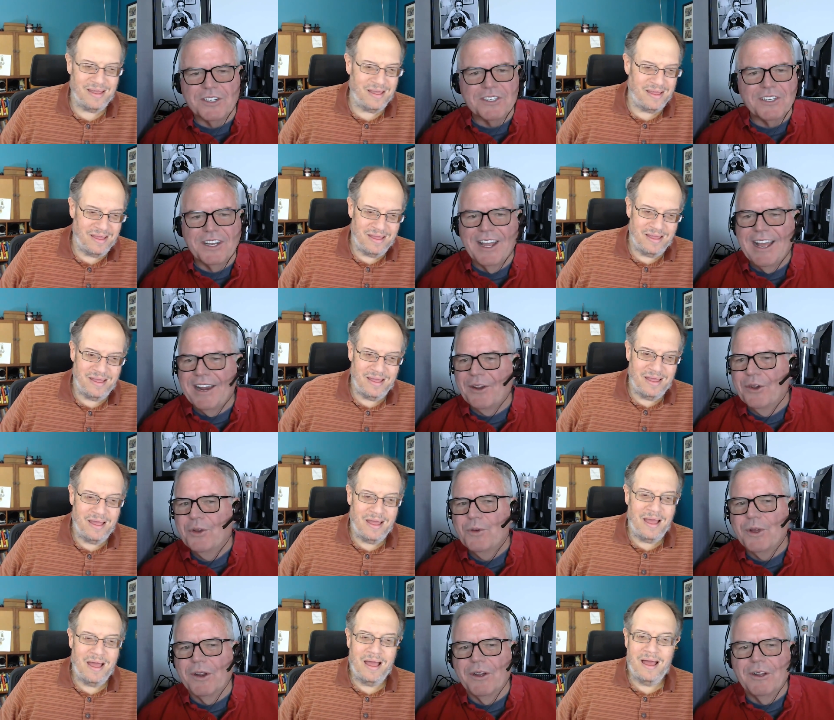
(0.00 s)
Speaker 1: is not
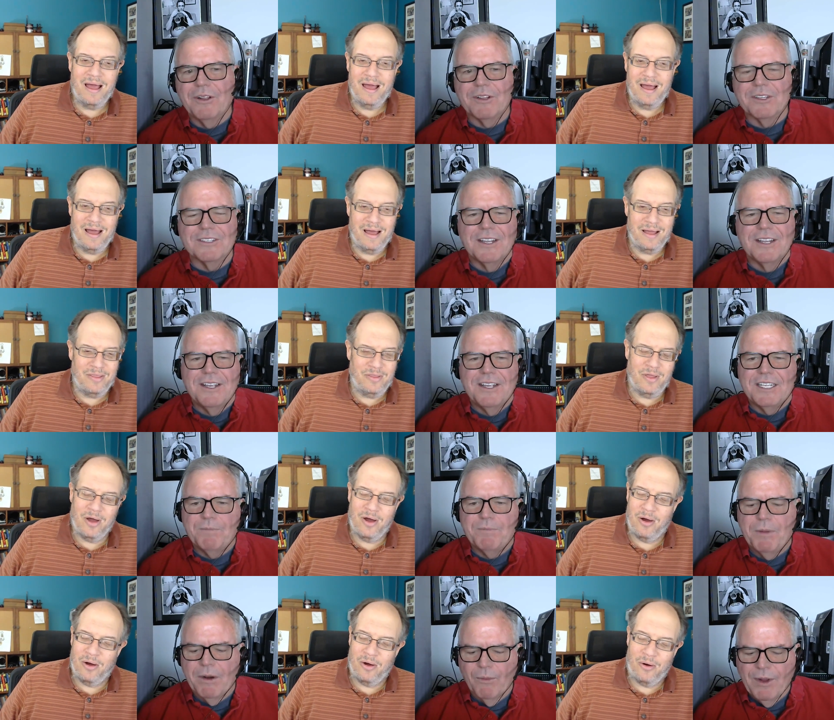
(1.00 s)
new at all. It's, no.
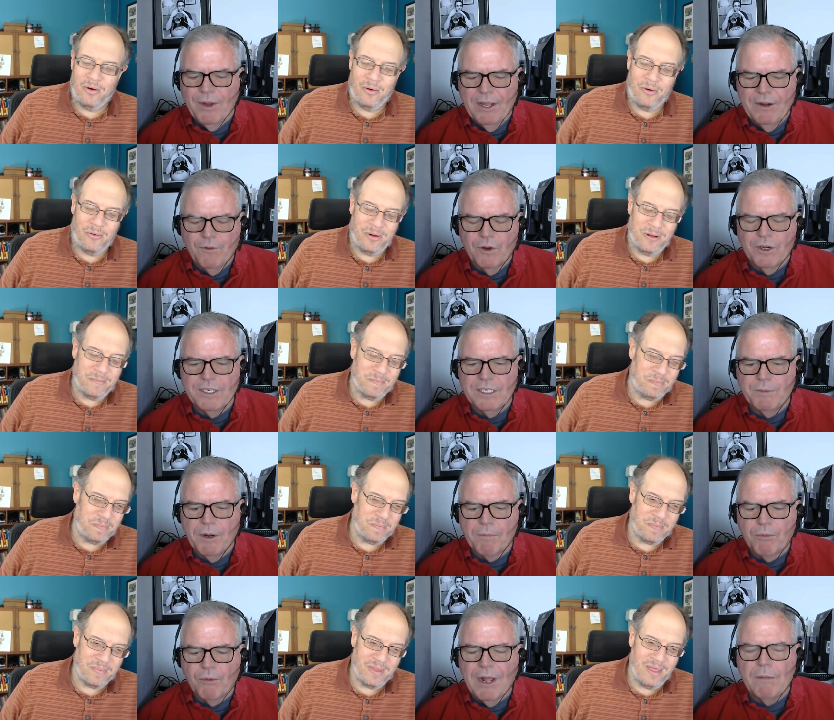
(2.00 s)
it's been around for it's
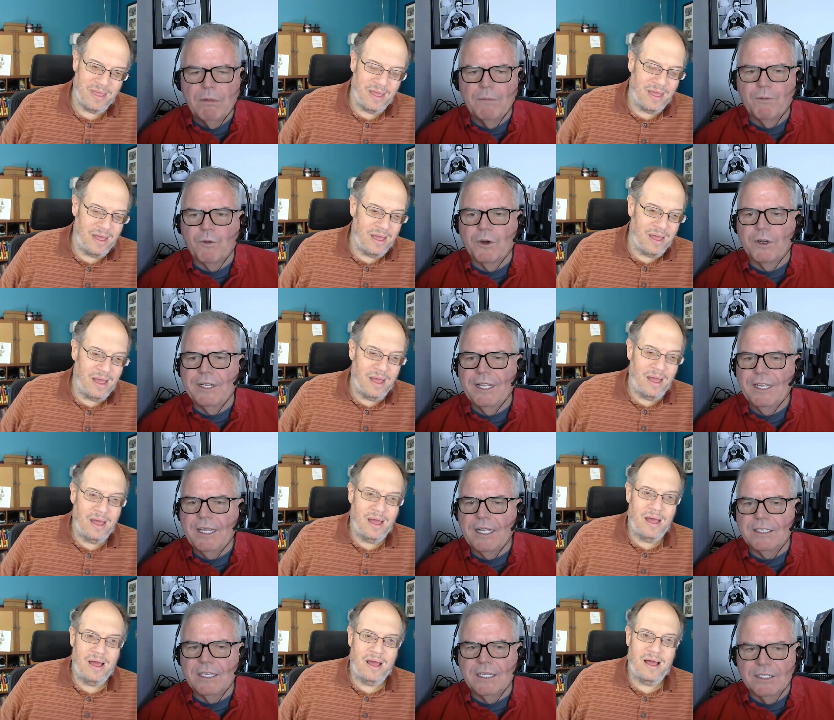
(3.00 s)
been a problem for
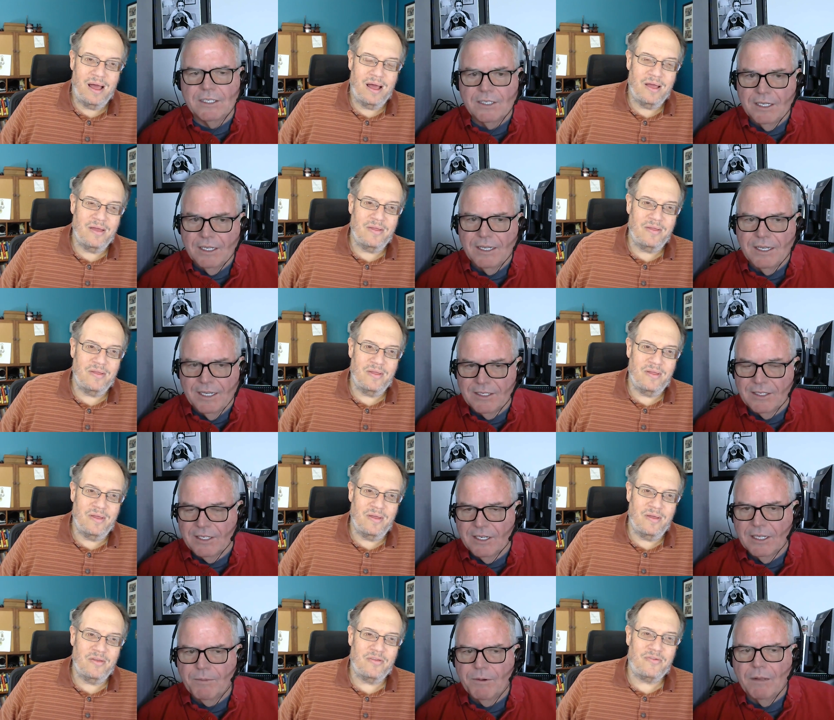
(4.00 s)
decades. It's it's
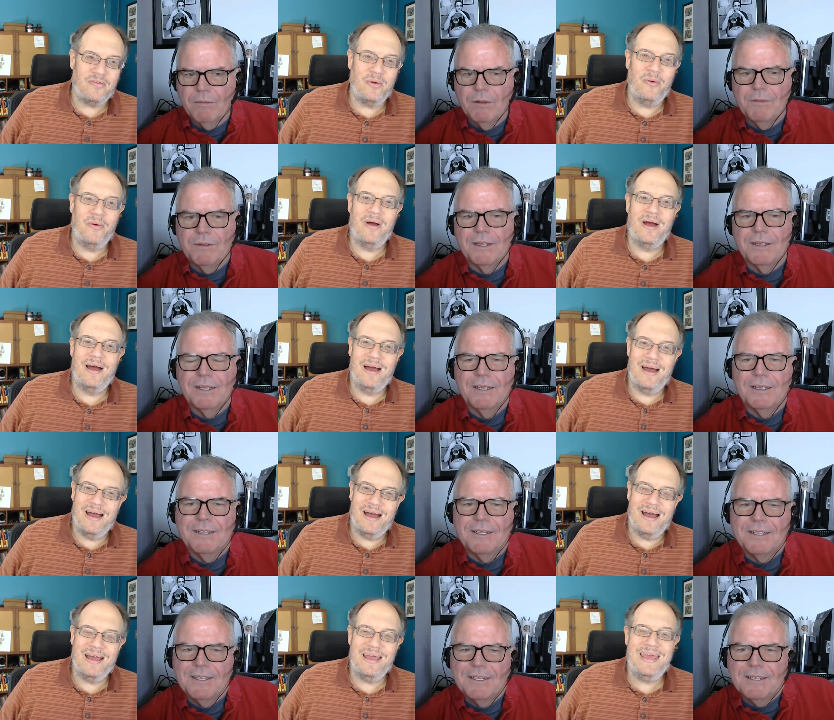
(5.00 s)
still a problem. So,
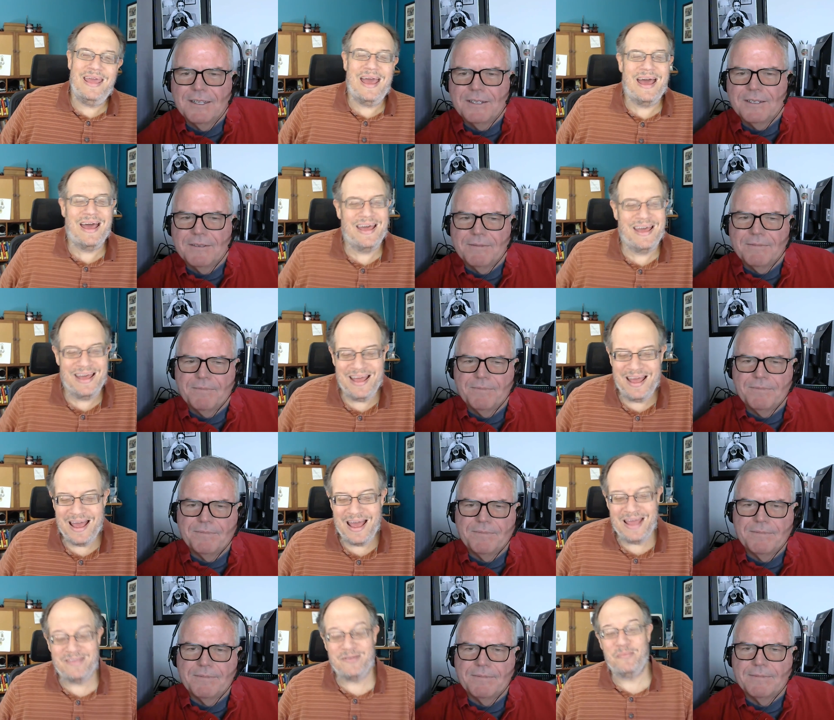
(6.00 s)
Speaker 2: yeah,
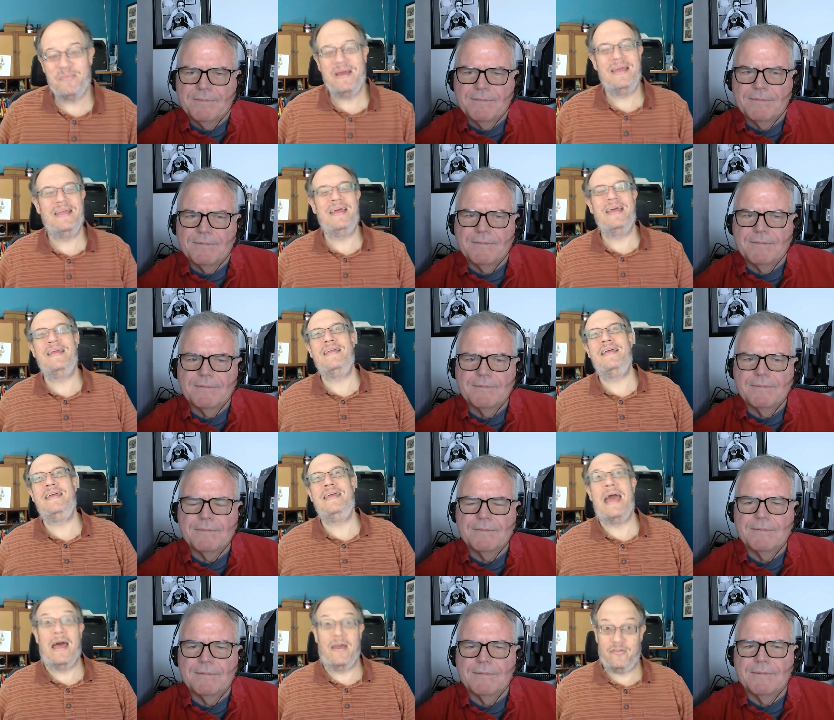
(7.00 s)
it's a it, it,
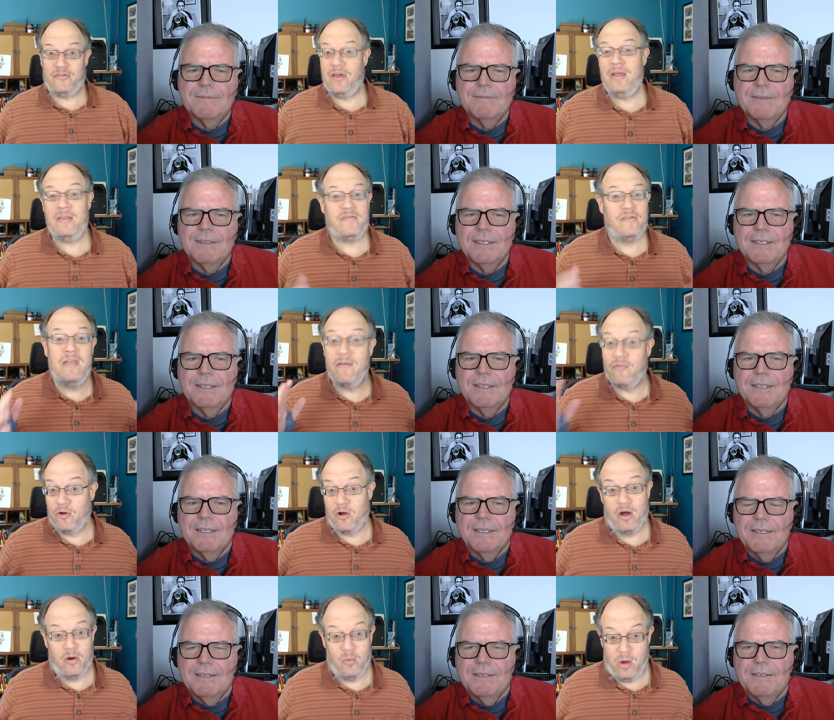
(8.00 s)
yes, it's never
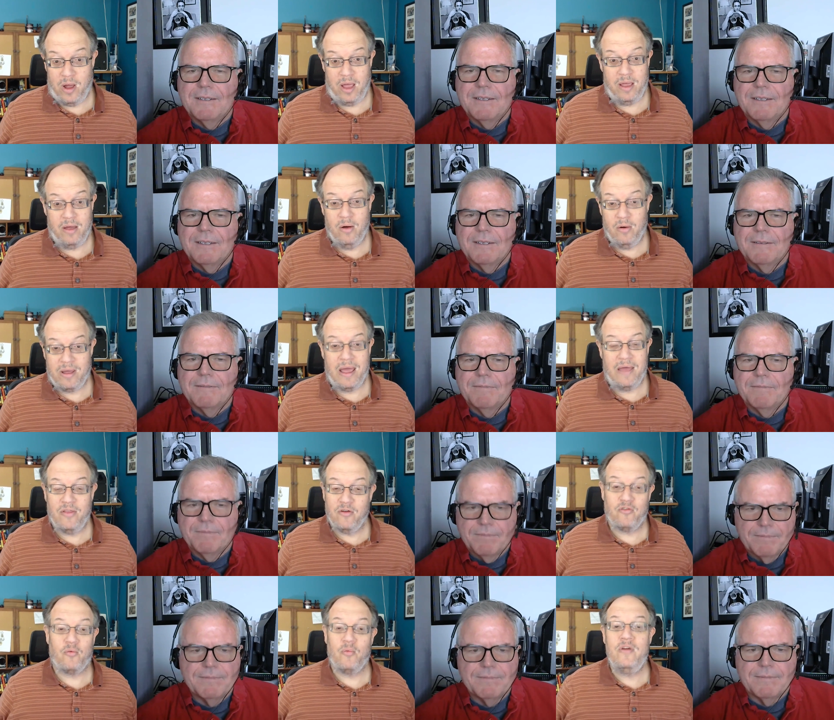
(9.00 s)
gone away. Okay,
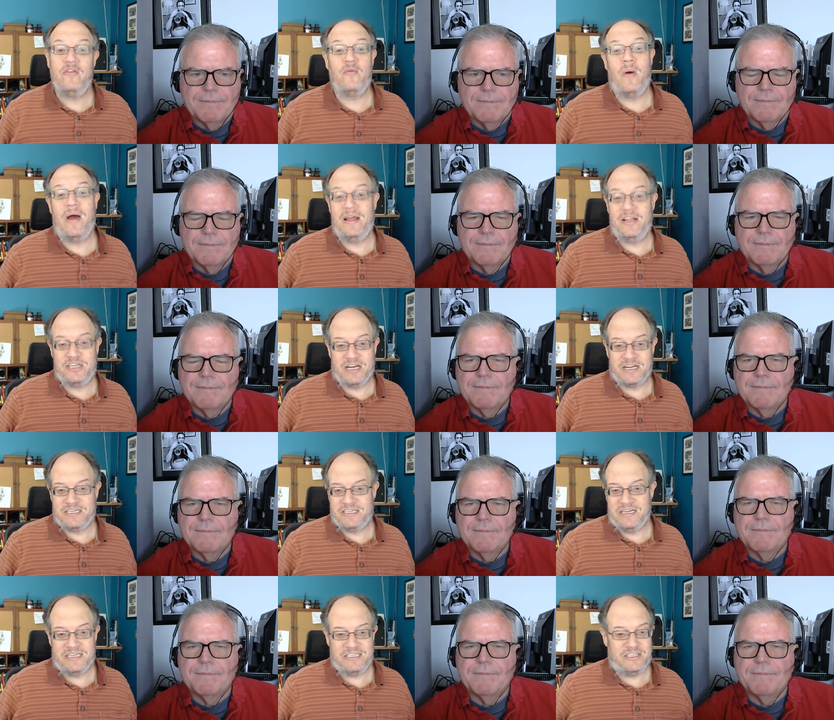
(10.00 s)
there's a reason why
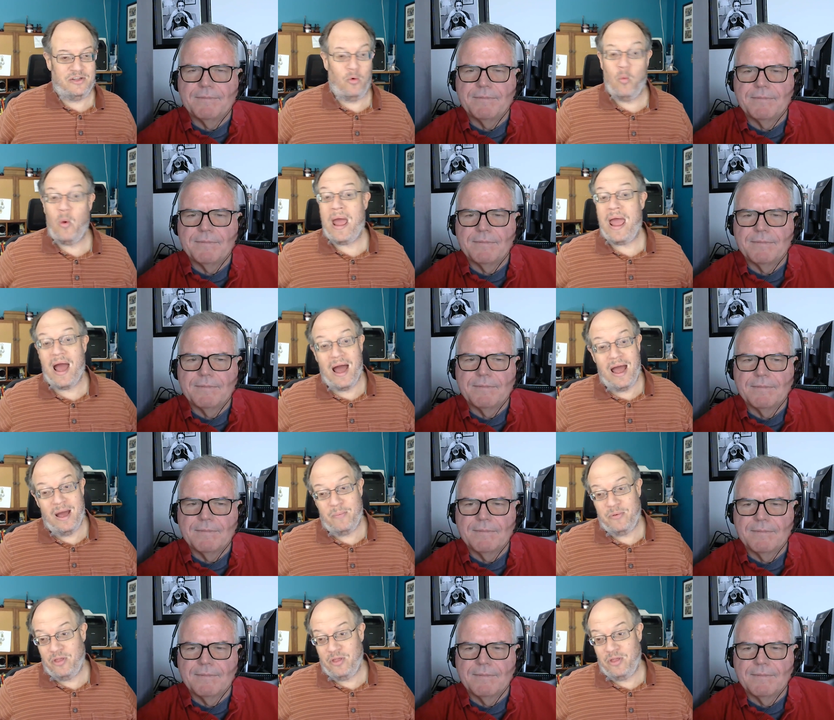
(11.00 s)
injection is still way high up